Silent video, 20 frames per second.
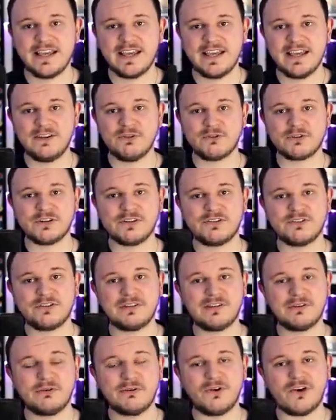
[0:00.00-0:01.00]
in order to
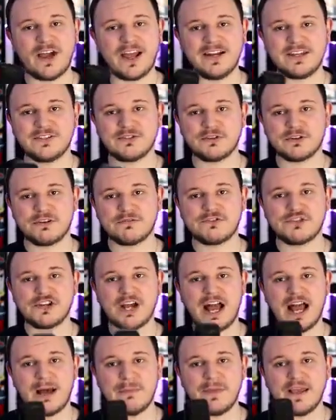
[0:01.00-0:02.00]
do any sort of
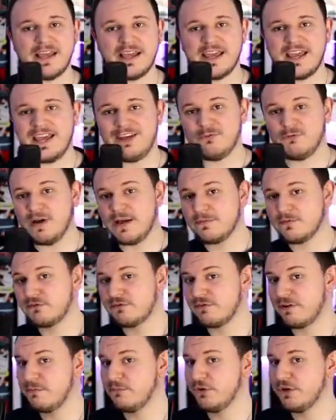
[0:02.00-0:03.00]
job in Web
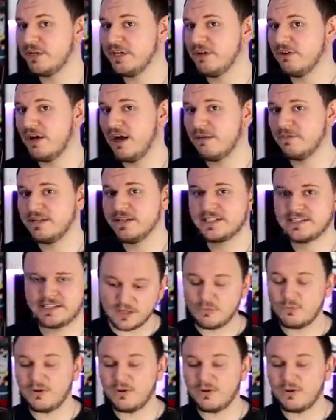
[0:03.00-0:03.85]
3.0, obviously.